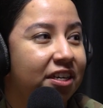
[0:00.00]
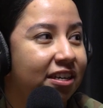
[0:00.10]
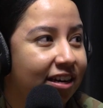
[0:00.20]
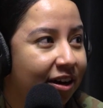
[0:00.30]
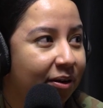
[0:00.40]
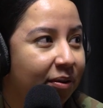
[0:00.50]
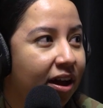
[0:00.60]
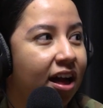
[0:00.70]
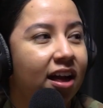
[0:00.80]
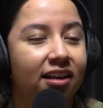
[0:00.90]
know
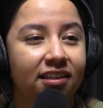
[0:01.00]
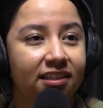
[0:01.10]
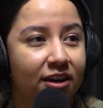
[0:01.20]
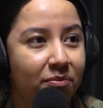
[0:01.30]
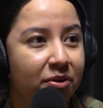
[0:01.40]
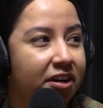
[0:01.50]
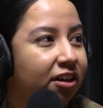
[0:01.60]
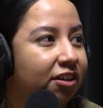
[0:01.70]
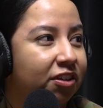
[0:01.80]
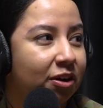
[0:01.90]
someone
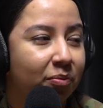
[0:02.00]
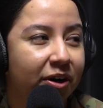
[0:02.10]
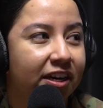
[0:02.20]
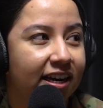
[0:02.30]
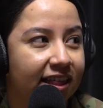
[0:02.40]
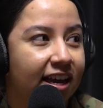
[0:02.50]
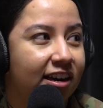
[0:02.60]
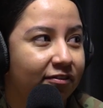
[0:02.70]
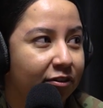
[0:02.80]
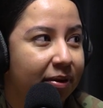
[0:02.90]
or somewhere to get that
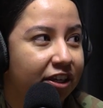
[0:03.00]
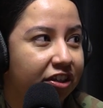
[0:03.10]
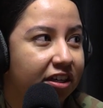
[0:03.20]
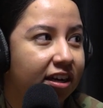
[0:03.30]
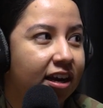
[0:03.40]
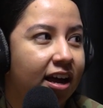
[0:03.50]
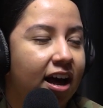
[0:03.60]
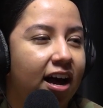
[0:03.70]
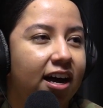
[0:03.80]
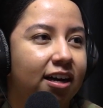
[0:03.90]
information.
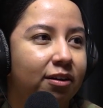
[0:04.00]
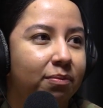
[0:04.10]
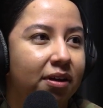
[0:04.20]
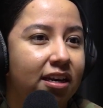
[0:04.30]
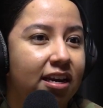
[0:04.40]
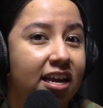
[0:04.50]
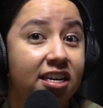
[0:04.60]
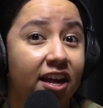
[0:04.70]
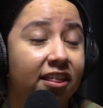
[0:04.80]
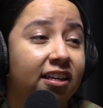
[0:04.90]
And
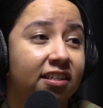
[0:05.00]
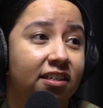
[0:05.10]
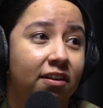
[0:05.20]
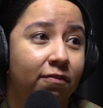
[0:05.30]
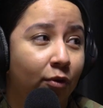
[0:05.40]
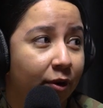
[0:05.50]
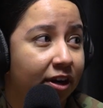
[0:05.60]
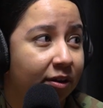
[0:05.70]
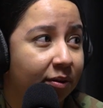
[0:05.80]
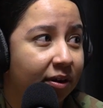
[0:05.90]
nothing is done for
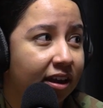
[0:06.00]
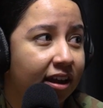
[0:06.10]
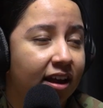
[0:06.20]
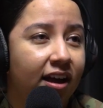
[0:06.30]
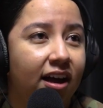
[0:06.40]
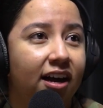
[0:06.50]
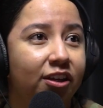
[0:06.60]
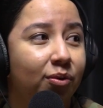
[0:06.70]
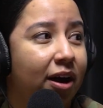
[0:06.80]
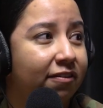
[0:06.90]
you.
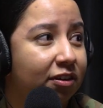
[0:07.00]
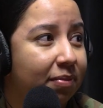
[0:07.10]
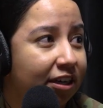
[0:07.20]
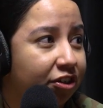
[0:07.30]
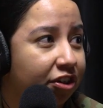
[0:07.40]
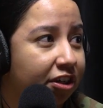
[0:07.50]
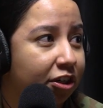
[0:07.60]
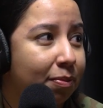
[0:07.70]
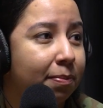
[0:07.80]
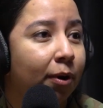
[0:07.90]
You have to make sure
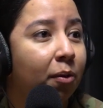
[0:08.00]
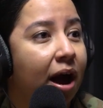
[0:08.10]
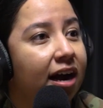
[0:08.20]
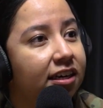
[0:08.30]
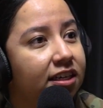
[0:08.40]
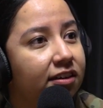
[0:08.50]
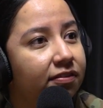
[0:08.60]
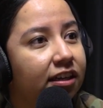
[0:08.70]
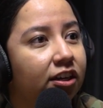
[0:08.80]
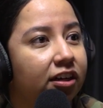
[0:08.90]
to be proactive
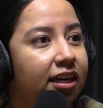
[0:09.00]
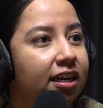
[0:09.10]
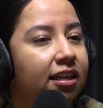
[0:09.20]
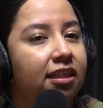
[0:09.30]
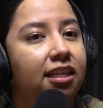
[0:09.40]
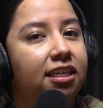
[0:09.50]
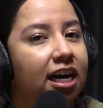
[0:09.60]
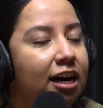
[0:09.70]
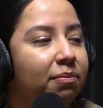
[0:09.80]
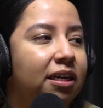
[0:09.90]
and look at the
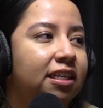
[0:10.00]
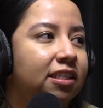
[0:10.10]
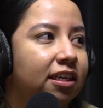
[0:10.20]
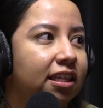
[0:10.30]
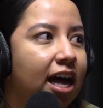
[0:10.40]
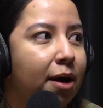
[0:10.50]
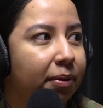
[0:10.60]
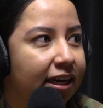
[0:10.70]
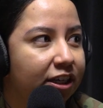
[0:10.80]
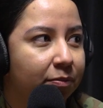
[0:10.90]
timelines, look at the
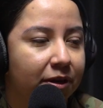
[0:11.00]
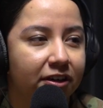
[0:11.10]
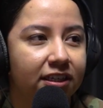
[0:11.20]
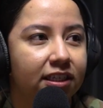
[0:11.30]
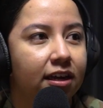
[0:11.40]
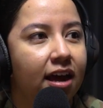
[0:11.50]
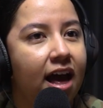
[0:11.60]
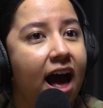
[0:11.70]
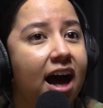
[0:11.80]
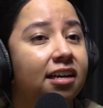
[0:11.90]
application periods,
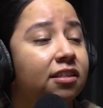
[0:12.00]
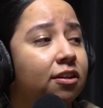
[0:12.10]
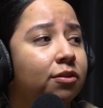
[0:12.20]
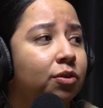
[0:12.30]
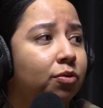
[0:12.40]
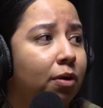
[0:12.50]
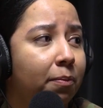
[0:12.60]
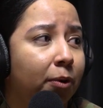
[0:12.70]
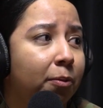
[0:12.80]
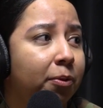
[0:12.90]
ask those
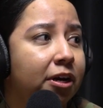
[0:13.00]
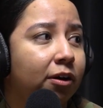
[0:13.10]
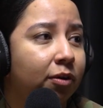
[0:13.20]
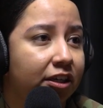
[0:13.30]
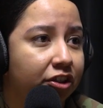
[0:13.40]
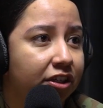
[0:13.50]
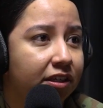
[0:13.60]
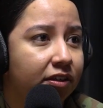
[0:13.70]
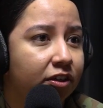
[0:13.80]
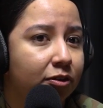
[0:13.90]
appropriate
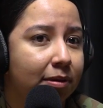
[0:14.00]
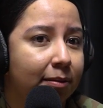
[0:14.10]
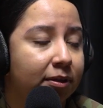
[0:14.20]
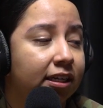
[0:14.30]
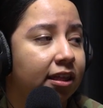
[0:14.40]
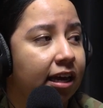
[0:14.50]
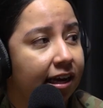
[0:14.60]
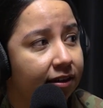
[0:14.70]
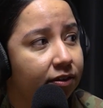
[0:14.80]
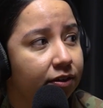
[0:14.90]
questions to be able to get the
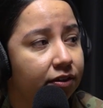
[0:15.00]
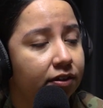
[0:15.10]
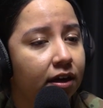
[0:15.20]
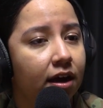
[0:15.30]
answers.